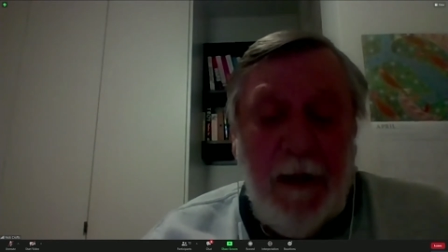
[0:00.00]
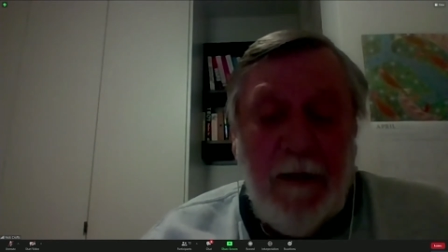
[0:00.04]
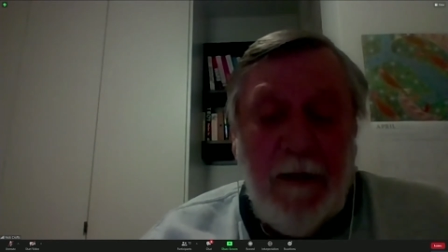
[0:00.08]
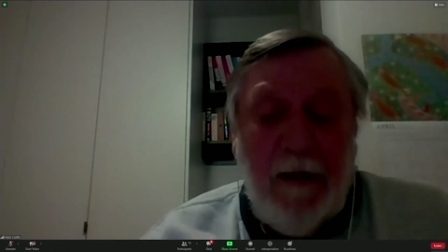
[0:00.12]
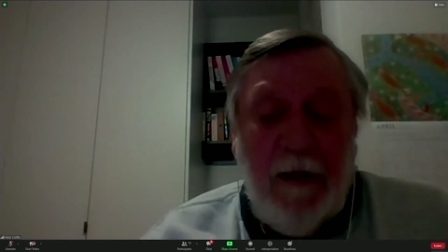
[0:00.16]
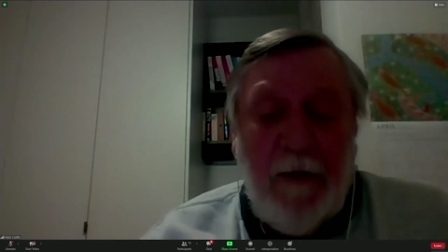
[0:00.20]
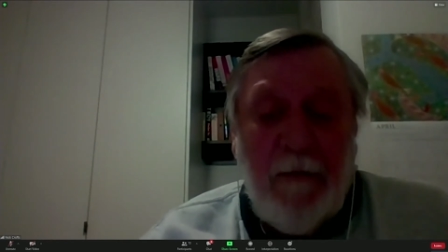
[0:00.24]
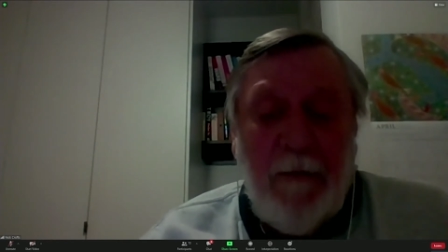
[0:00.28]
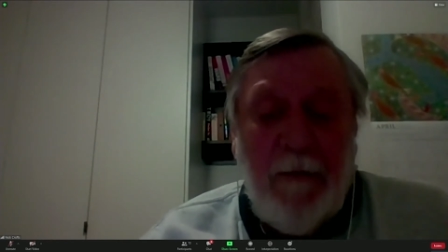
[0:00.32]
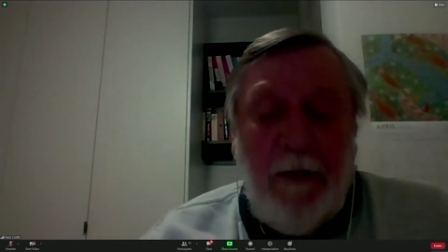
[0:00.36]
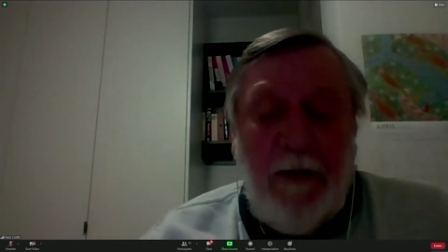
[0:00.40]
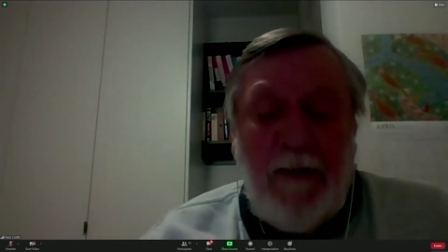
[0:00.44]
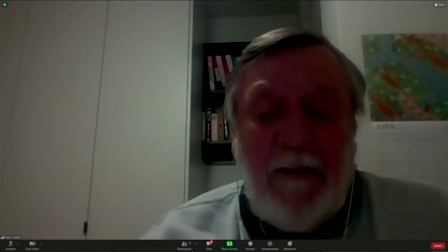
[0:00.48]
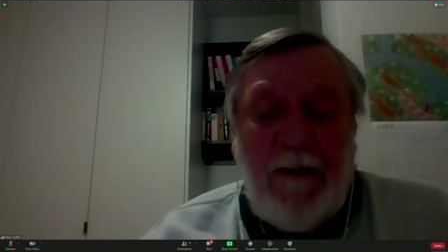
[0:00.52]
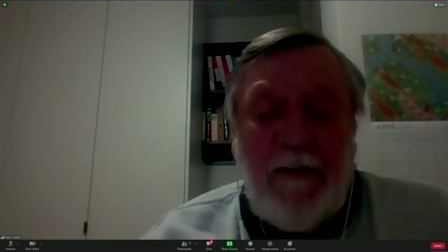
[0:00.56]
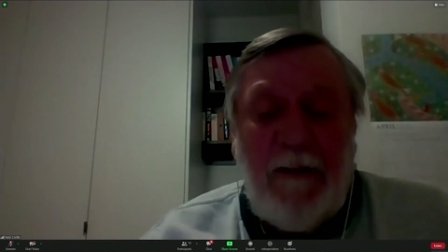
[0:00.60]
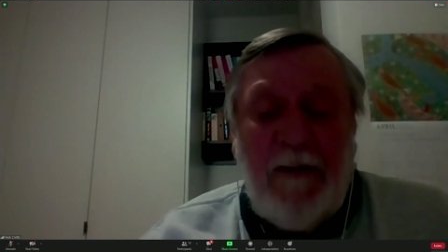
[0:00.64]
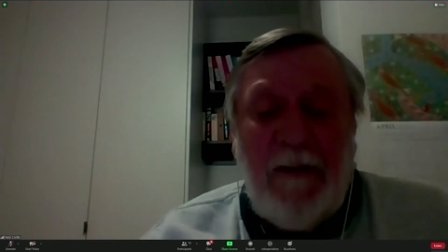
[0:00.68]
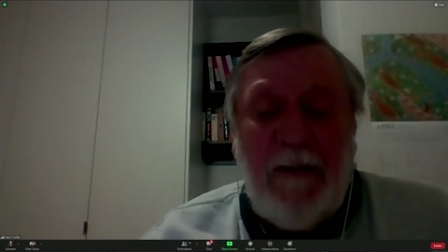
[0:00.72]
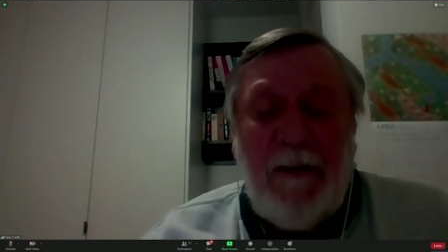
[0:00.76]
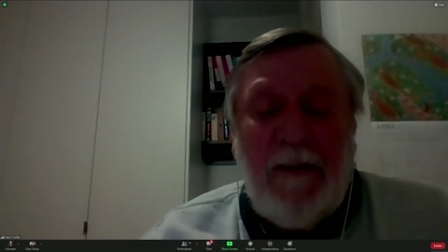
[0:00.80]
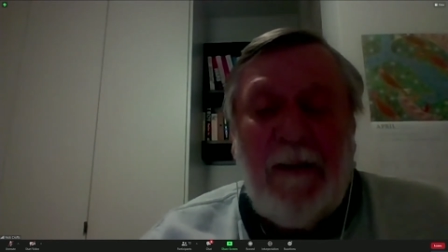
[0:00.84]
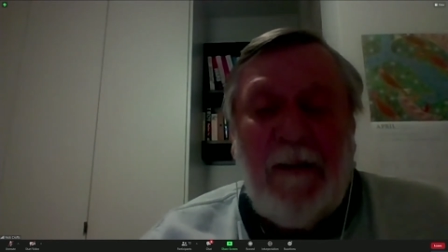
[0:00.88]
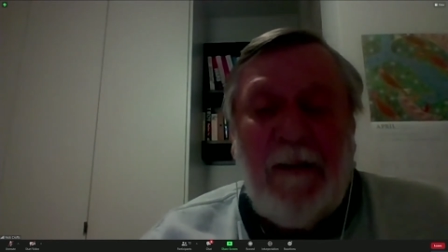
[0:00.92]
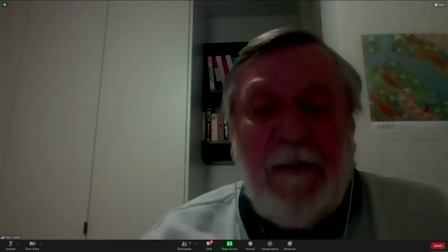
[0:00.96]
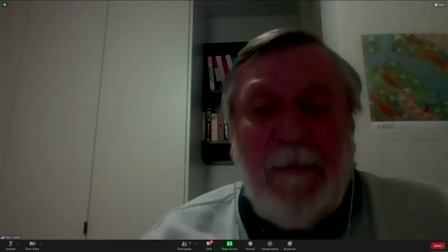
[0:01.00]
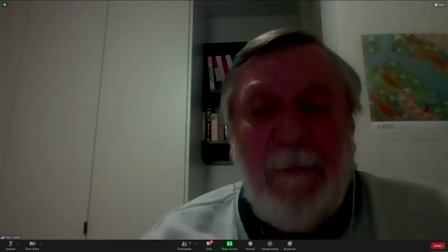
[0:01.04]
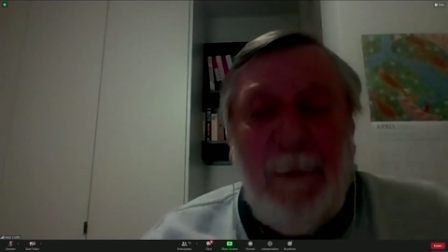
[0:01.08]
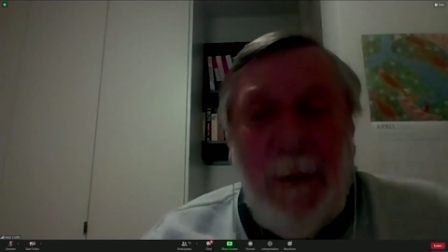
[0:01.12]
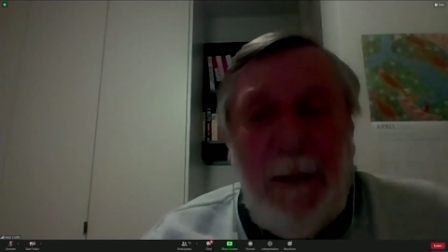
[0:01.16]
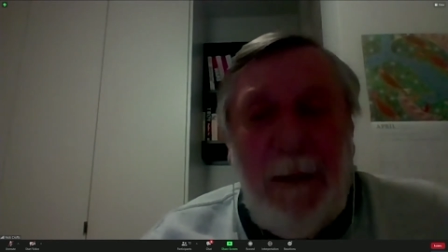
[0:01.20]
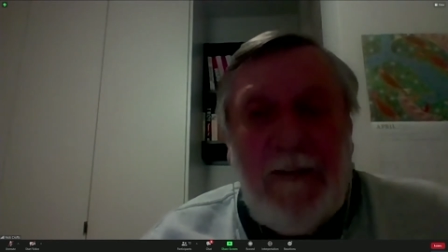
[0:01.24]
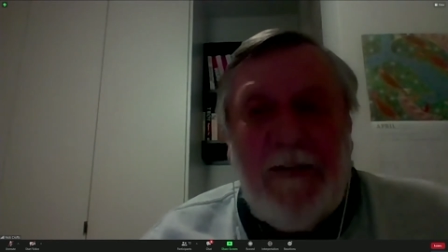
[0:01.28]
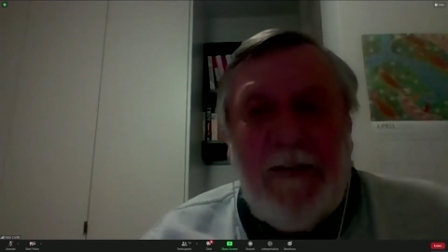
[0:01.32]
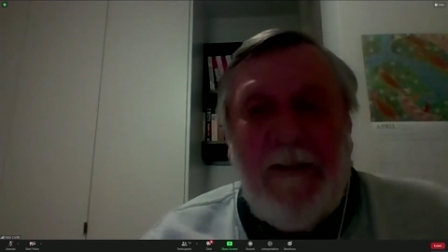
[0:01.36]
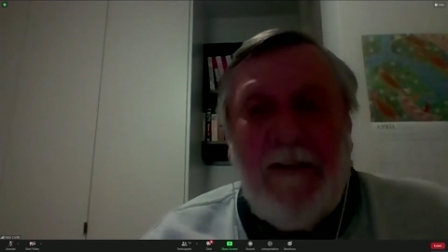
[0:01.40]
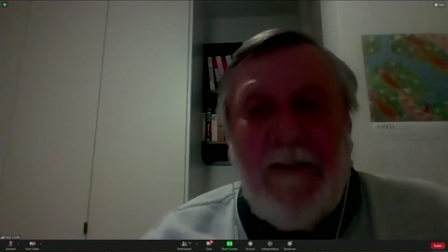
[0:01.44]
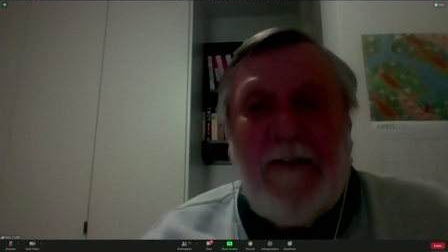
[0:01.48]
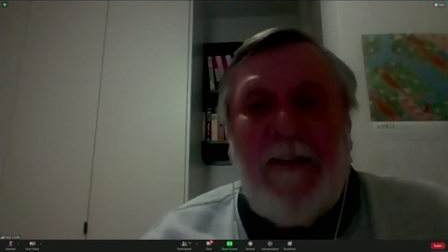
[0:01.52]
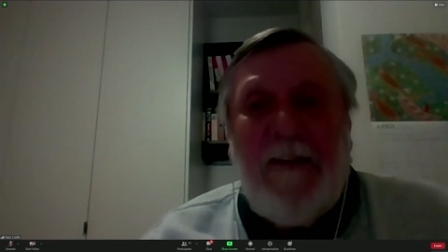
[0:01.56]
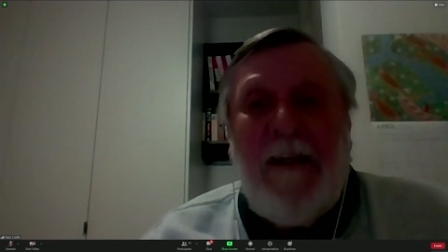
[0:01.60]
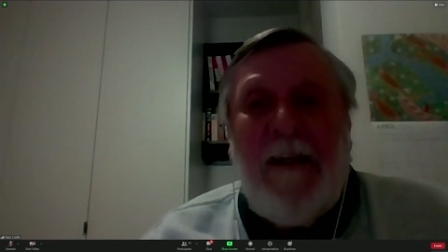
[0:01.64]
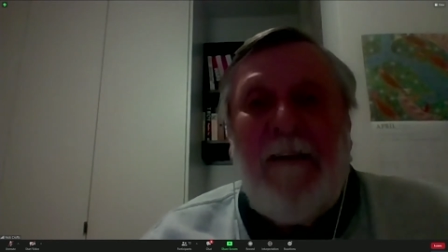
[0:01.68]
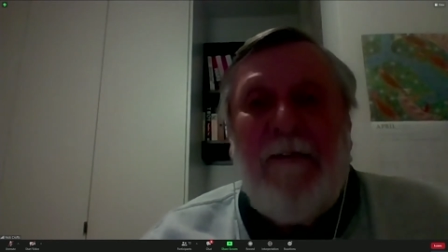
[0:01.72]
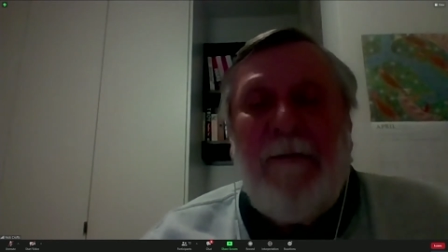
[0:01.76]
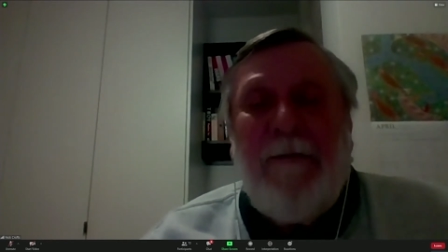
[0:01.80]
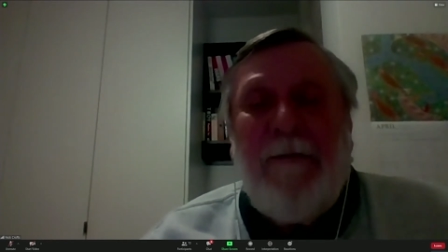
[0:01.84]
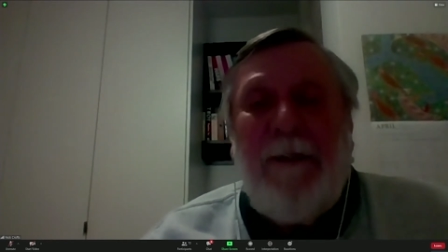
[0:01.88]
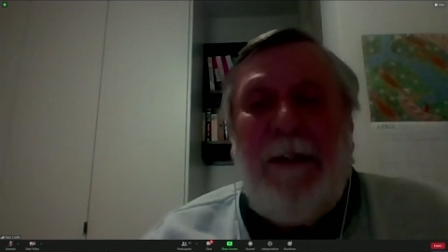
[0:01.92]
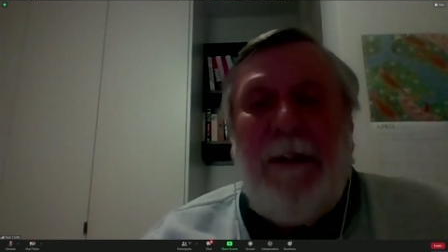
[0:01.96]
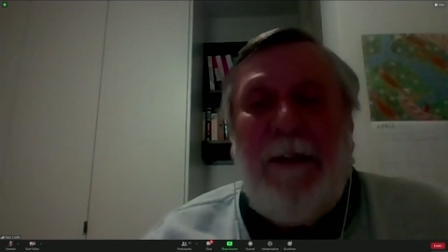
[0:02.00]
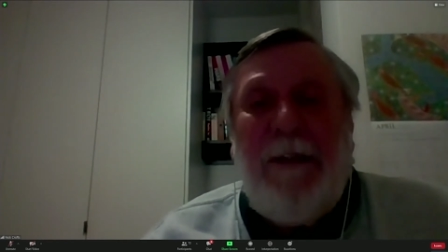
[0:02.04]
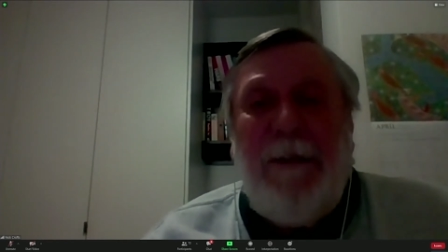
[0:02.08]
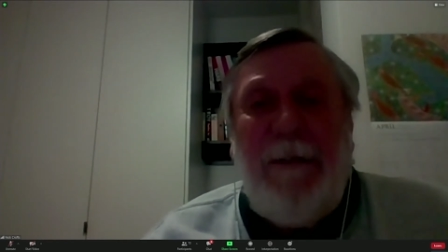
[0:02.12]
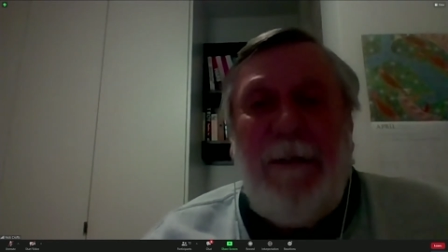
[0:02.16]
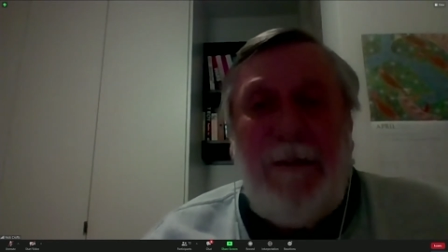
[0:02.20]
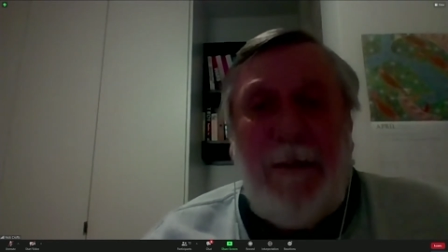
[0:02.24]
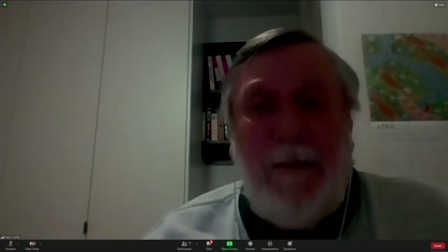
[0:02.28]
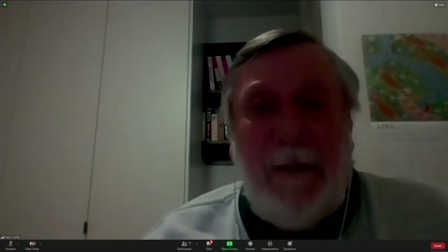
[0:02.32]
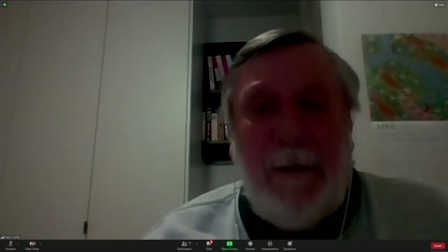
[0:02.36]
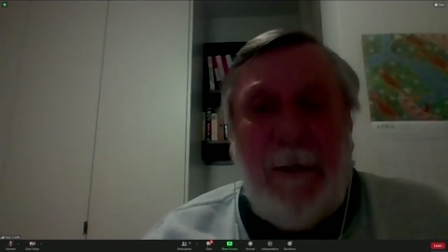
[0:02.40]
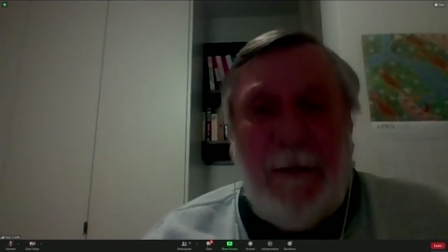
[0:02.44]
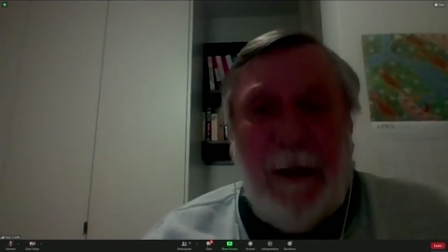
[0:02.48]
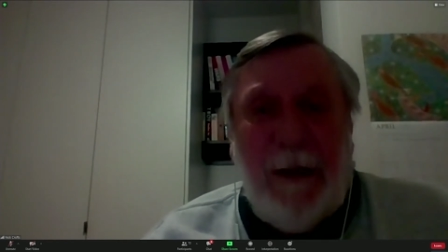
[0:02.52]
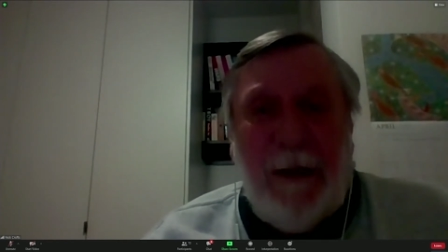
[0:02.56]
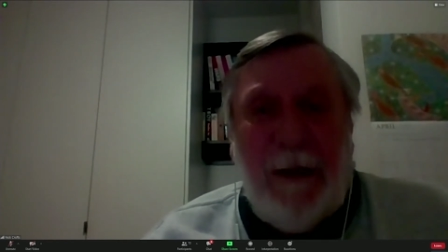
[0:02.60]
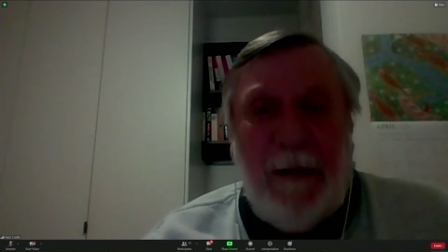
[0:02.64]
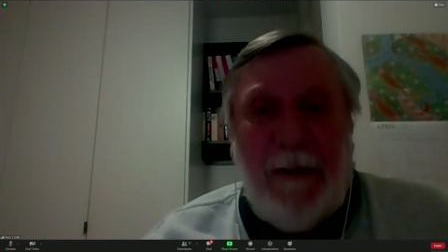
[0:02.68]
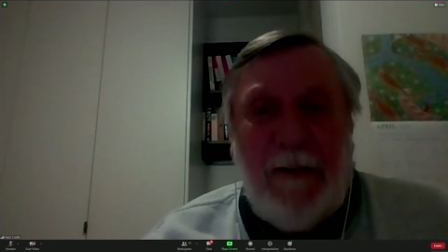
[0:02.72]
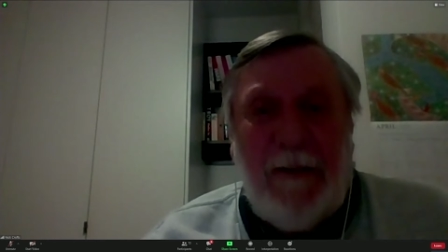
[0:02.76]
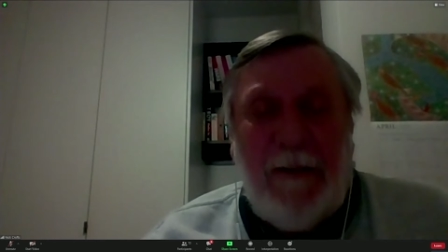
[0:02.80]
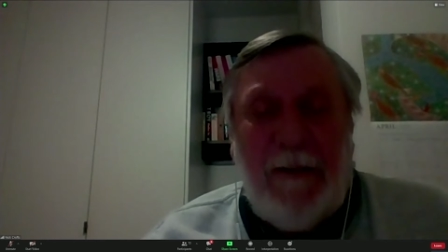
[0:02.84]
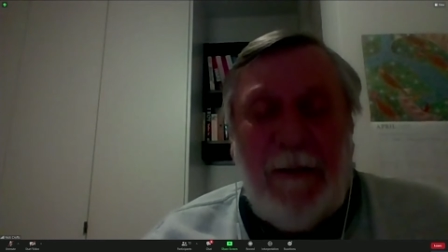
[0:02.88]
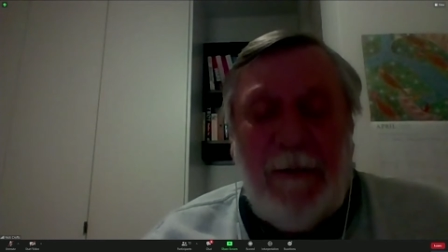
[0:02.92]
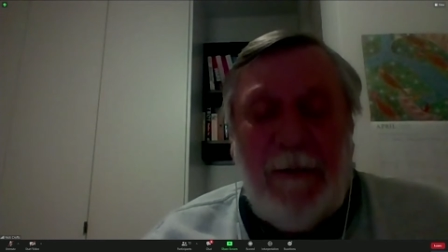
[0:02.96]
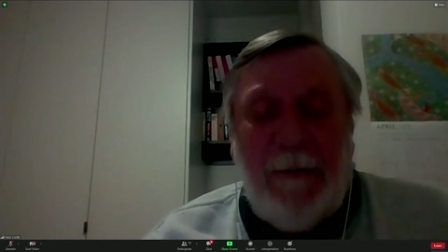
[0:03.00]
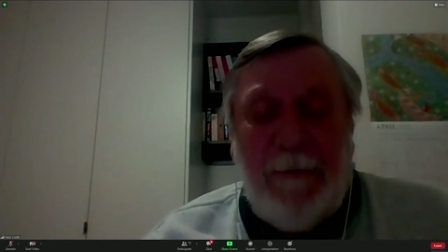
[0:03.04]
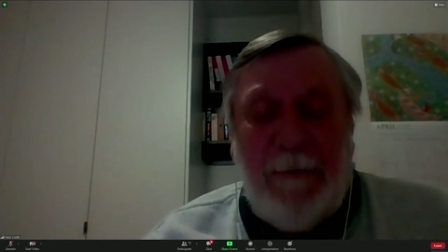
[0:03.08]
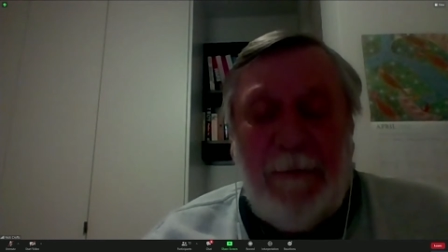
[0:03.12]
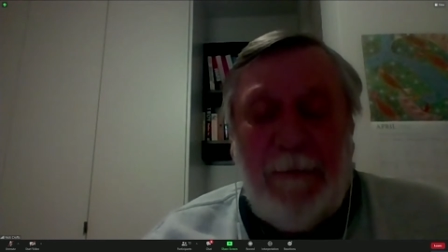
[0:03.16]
The, reason, the reasons then for using drugs,